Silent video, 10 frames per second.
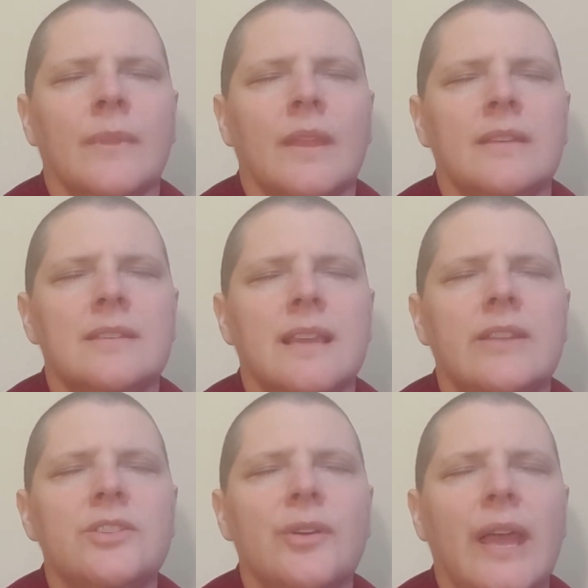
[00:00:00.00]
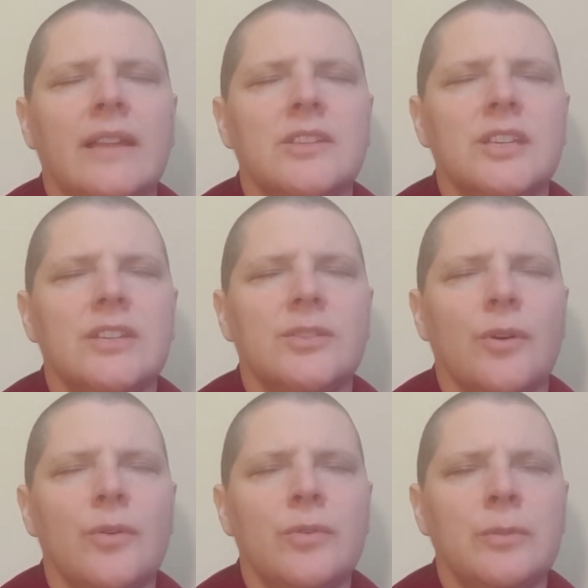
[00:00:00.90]
send your energy to
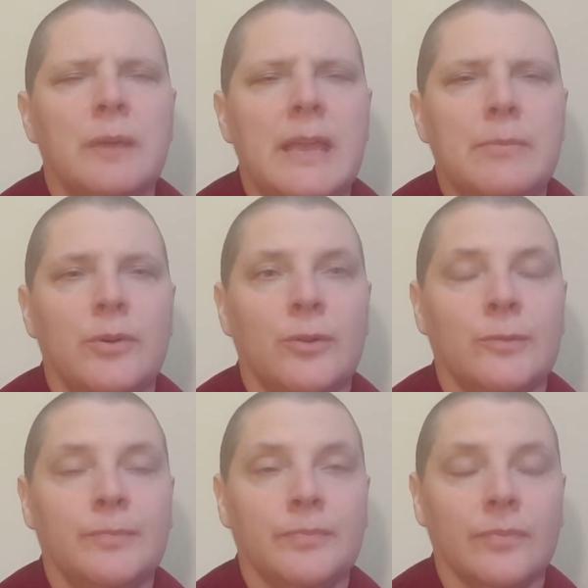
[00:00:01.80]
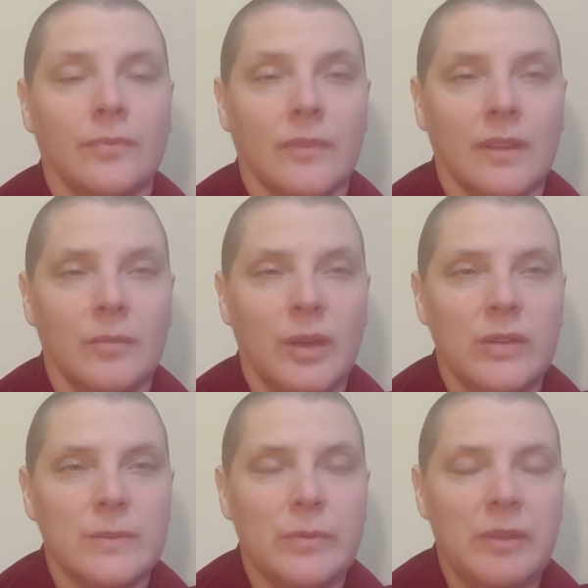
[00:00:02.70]
all the people,
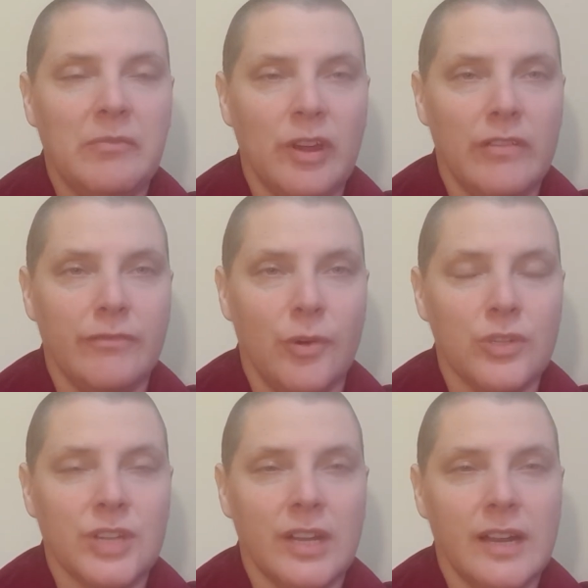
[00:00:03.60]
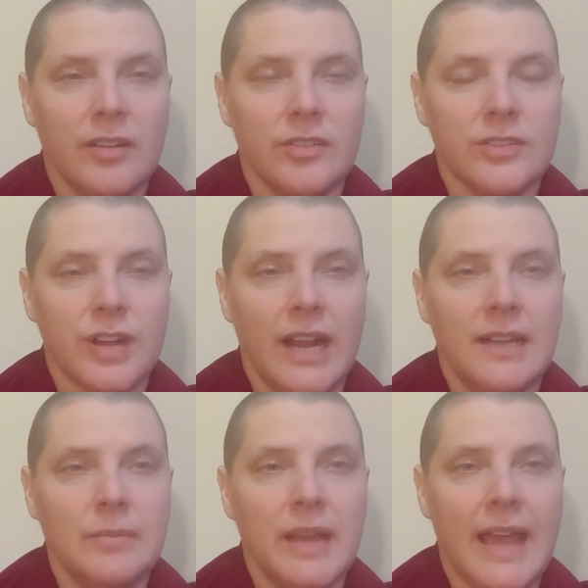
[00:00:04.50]
because we've been very fortunate in
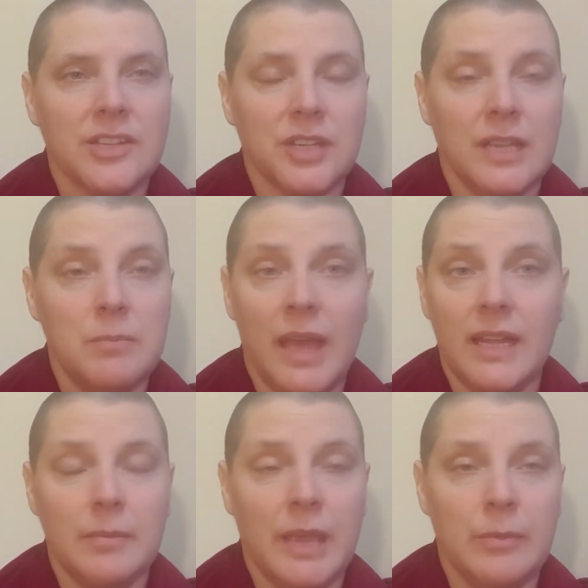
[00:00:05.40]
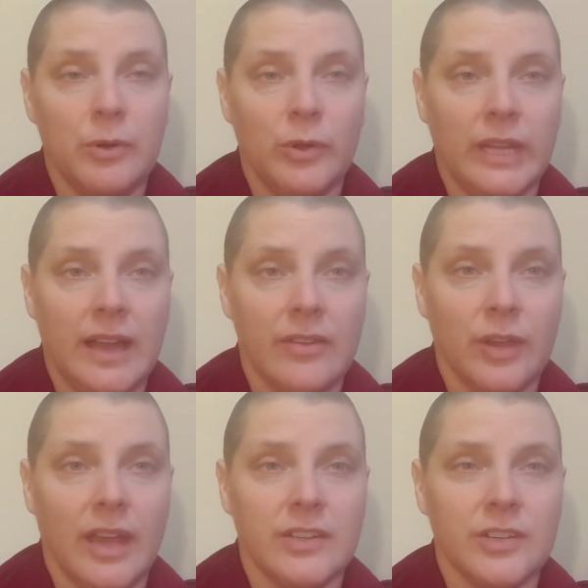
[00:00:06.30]
Australia, but actually many people in other
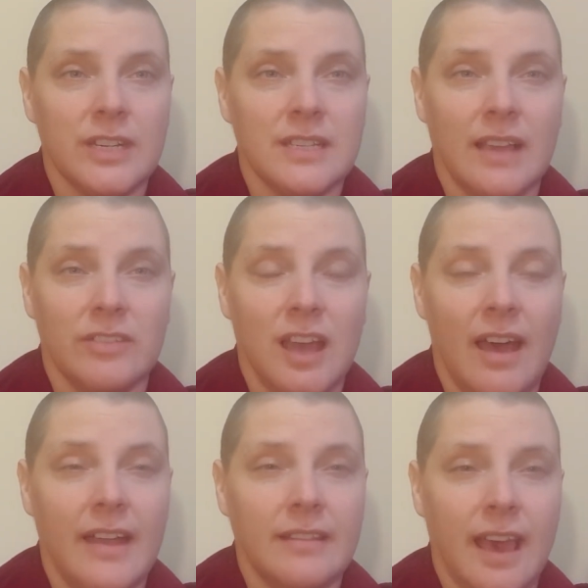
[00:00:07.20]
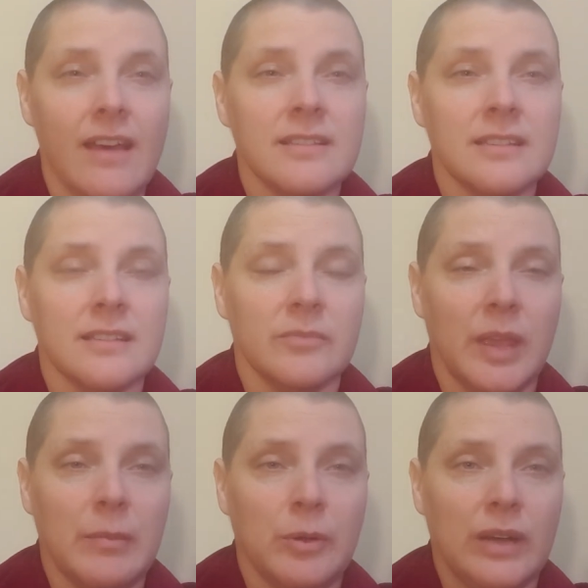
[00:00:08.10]
countries have died. Thousands of
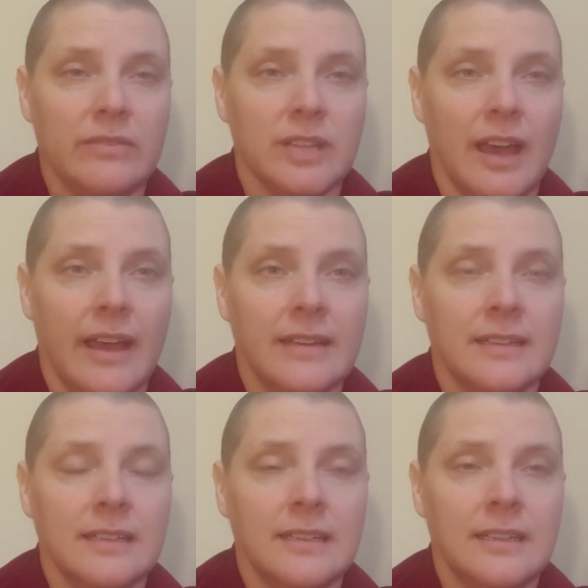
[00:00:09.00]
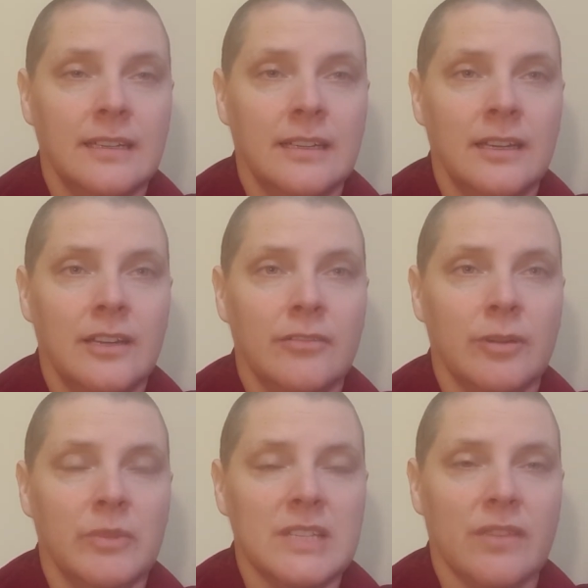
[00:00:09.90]
people have died
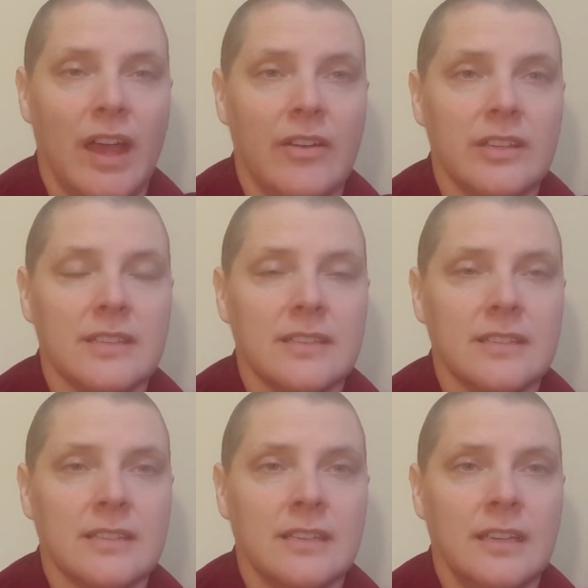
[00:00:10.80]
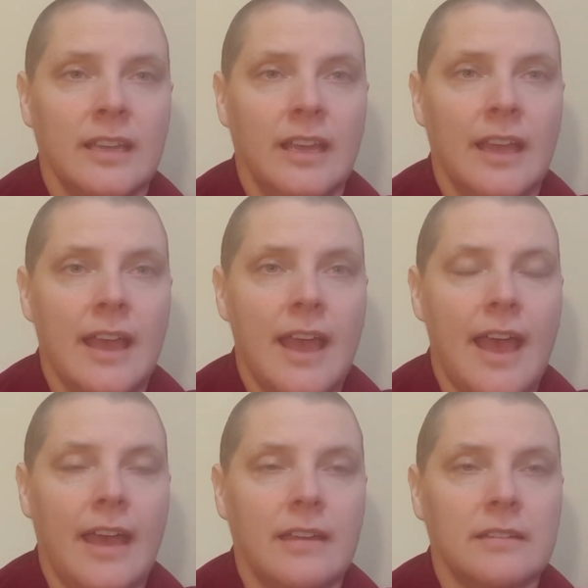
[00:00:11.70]
from this virus.
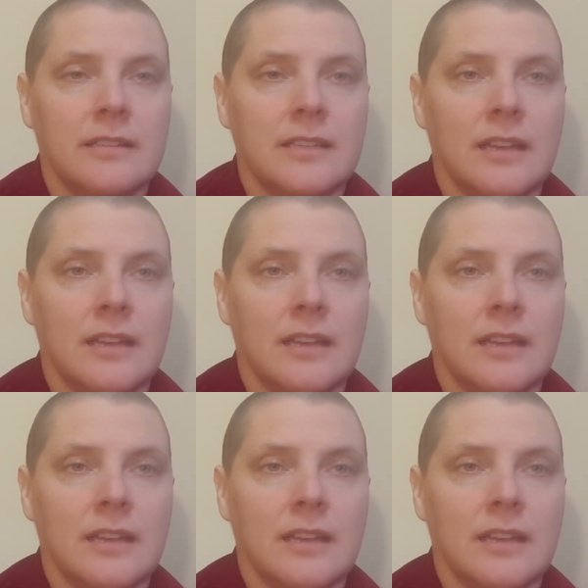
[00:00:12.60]
And